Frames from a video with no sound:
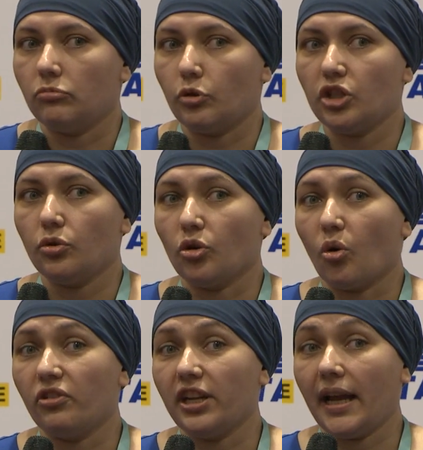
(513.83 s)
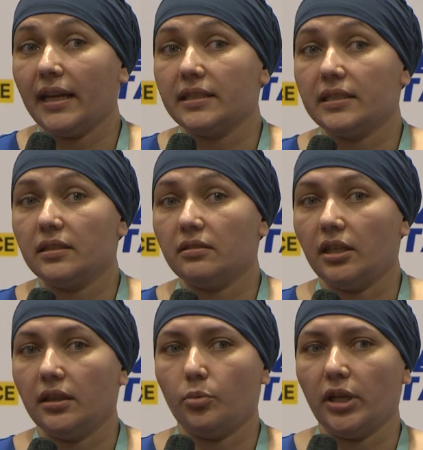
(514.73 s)
we do it overnight,
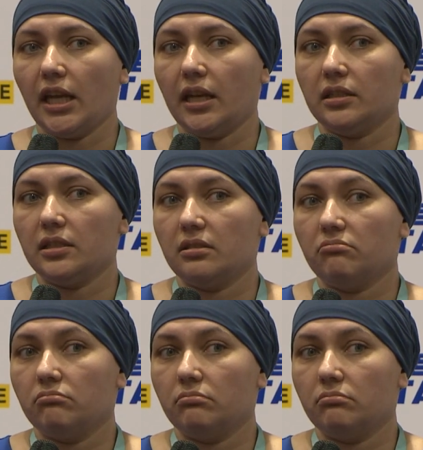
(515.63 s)
in the weekend.